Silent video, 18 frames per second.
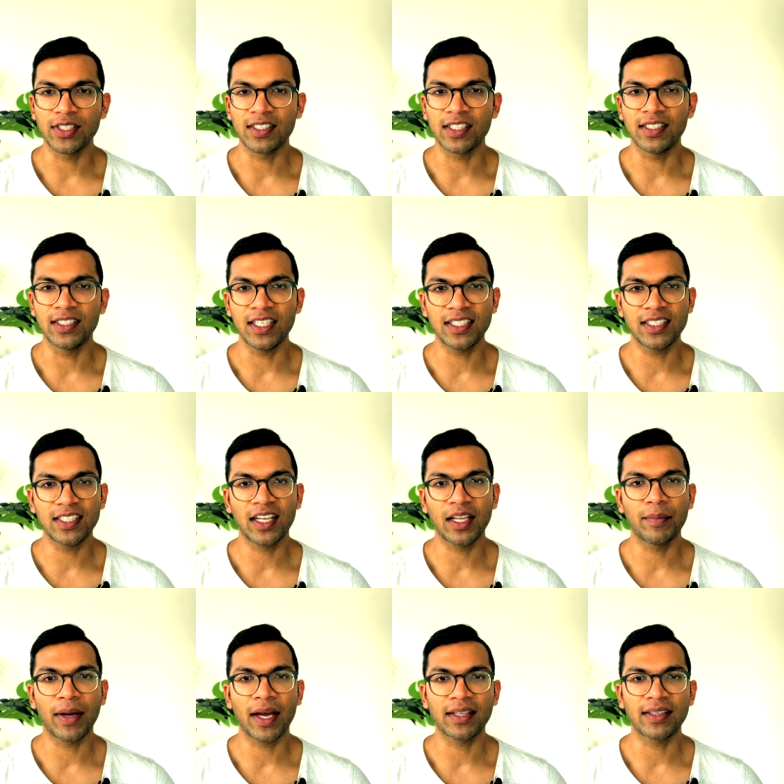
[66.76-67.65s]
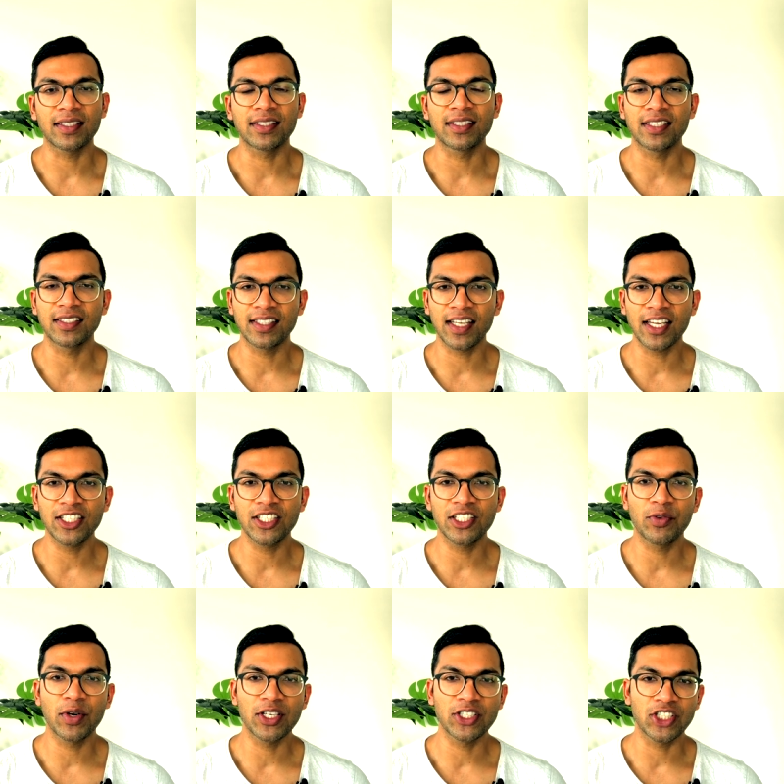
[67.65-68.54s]
into detail about the
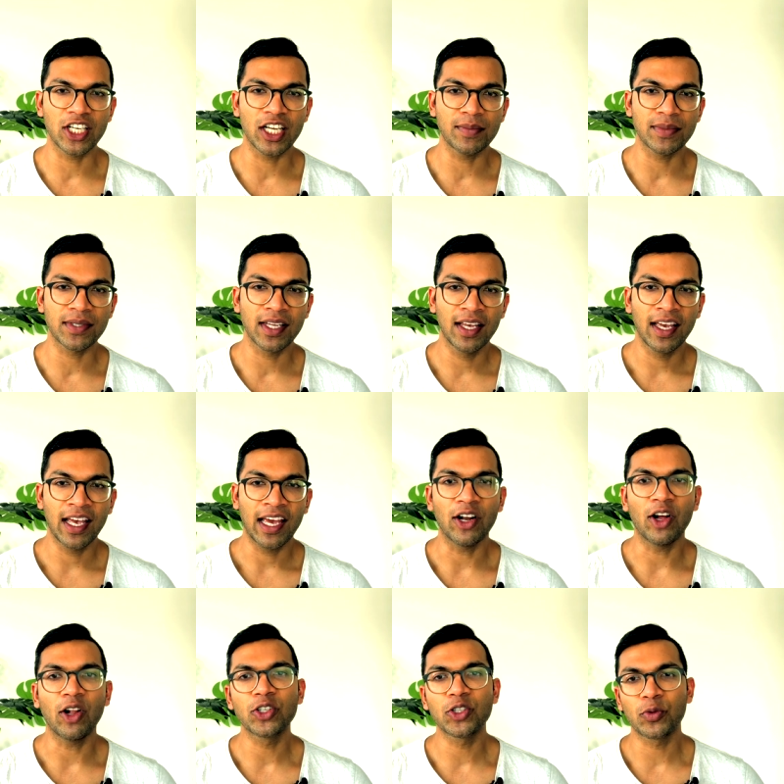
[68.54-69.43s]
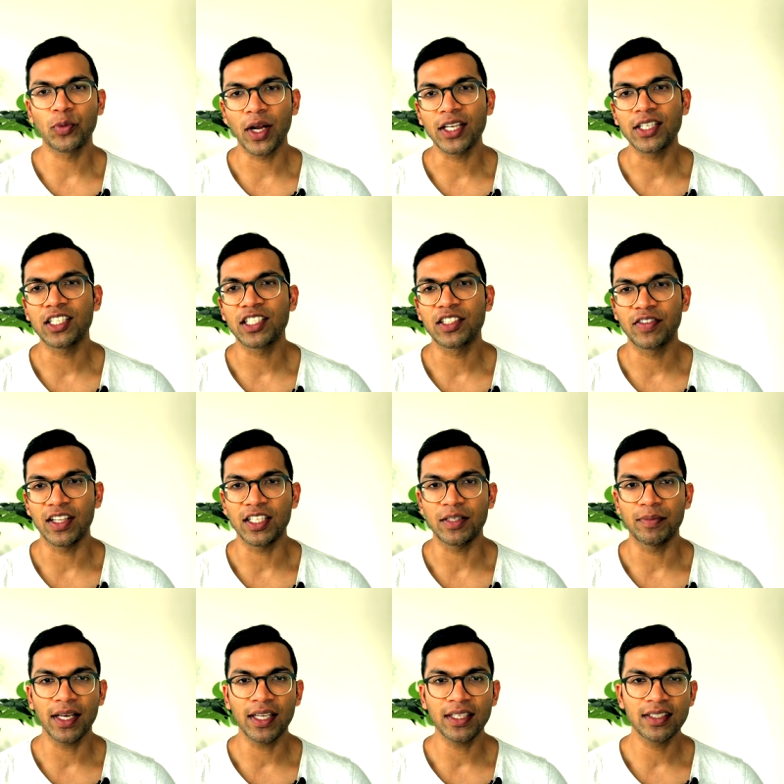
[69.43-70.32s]
cessation regimes and alterations for
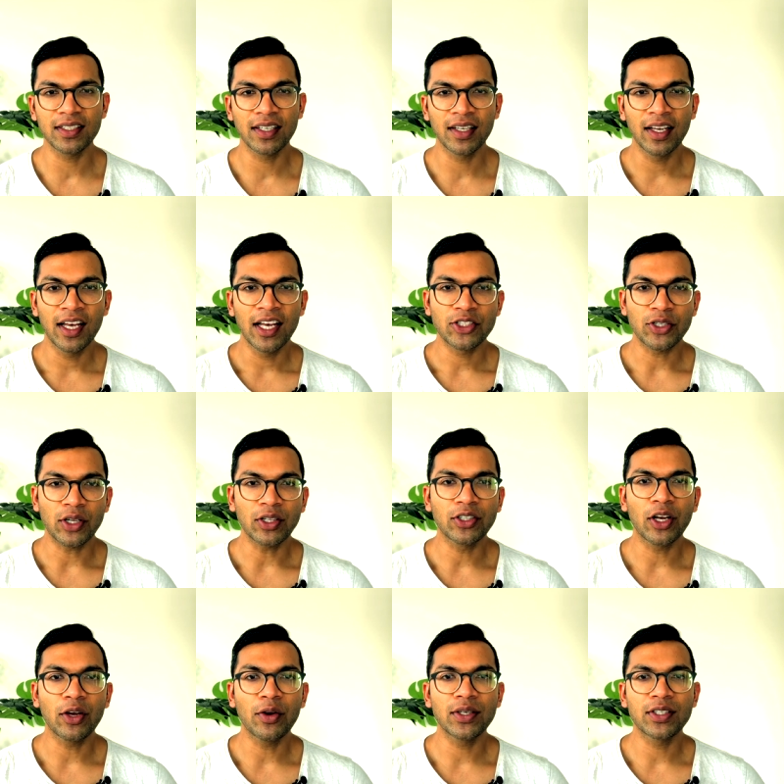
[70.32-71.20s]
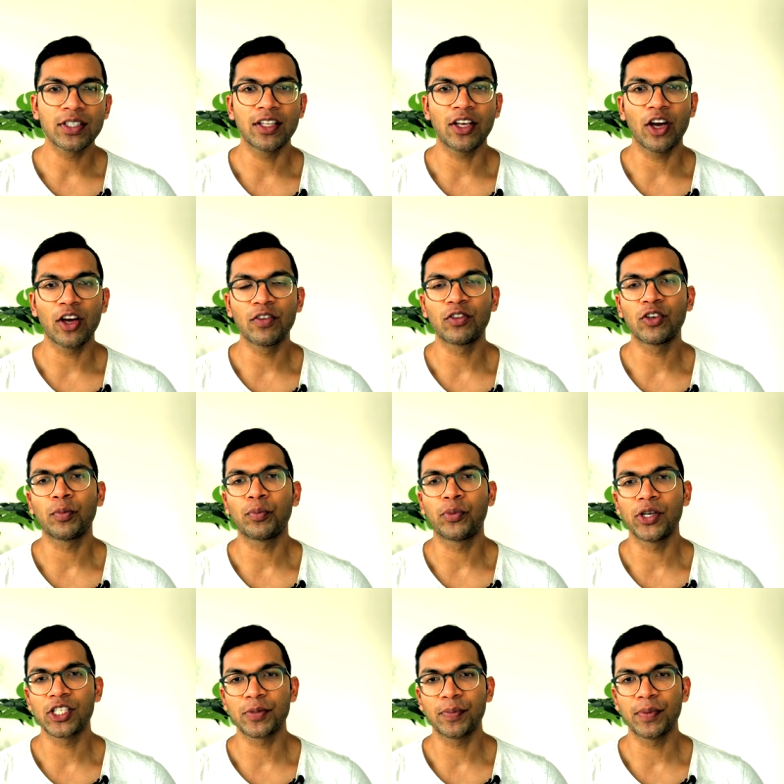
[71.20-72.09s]
these meds, so I'll go into the overall
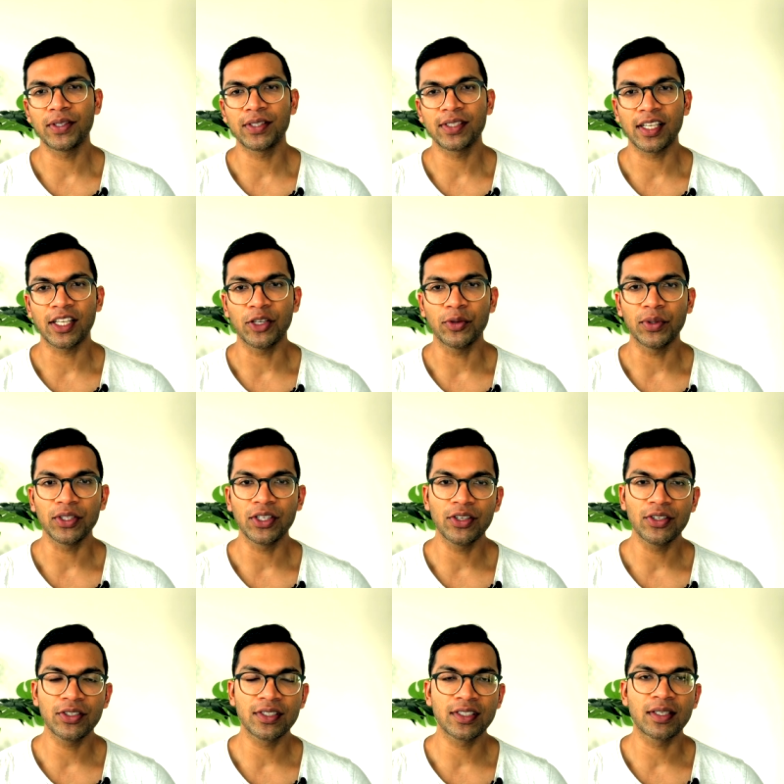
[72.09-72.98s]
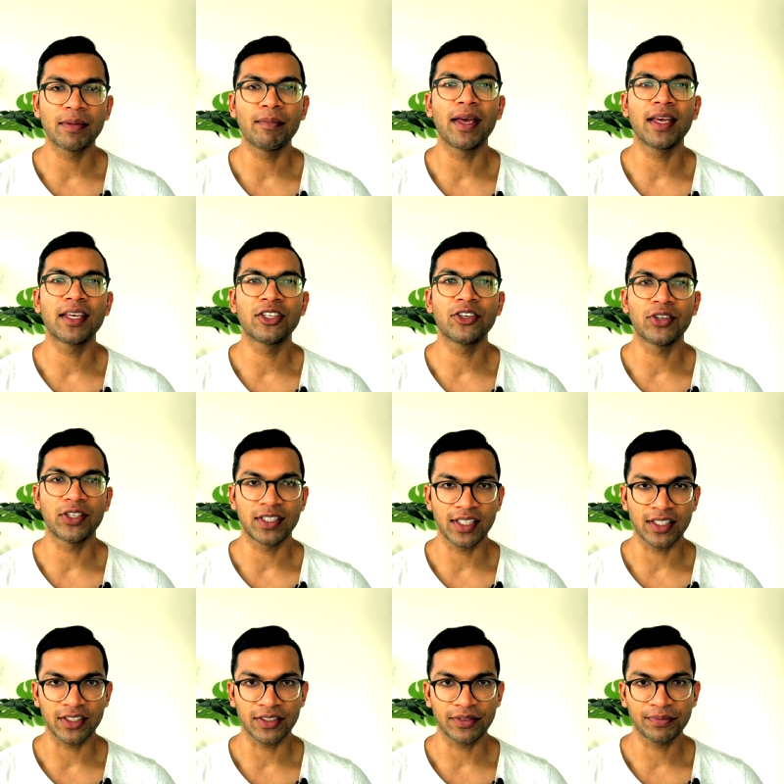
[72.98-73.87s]
principles that you will use to make your
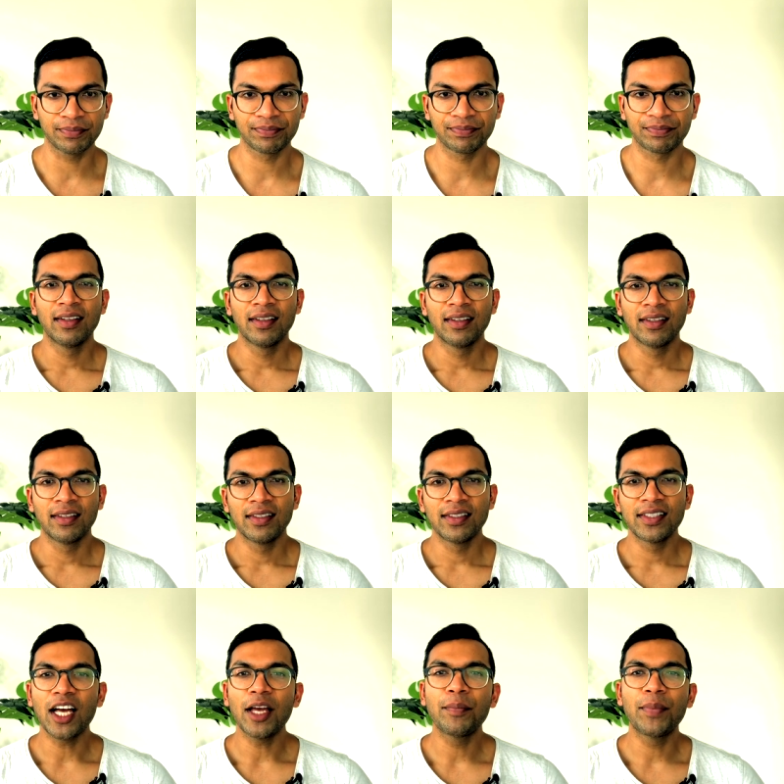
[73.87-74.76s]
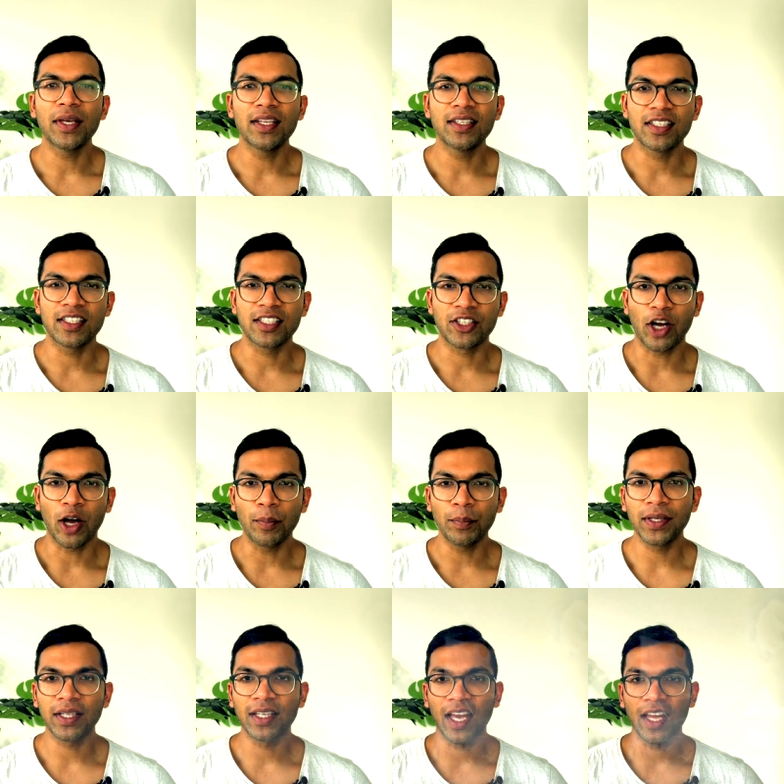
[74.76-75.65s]
decision. Diabetes is
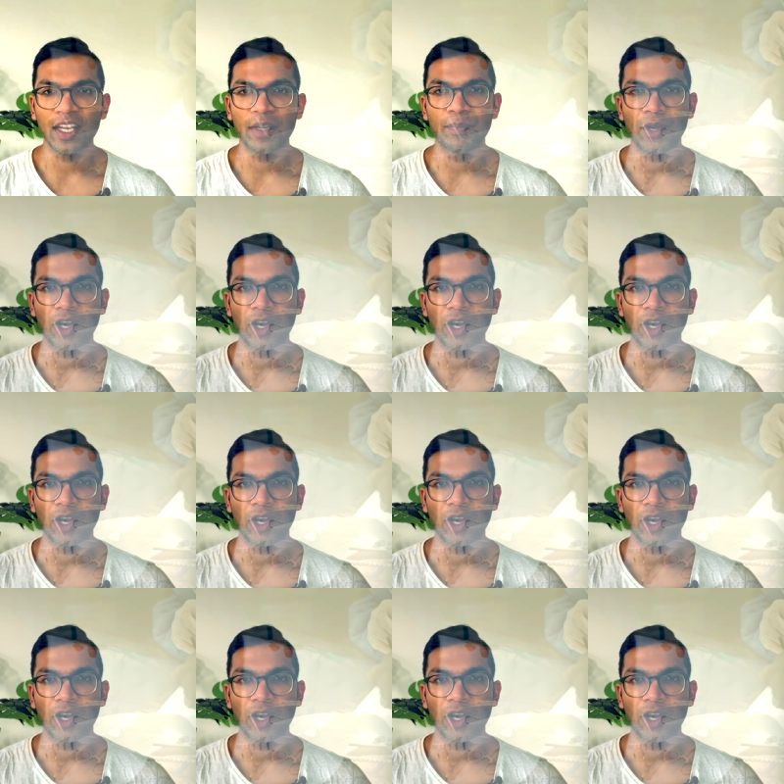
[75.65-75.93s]
complicated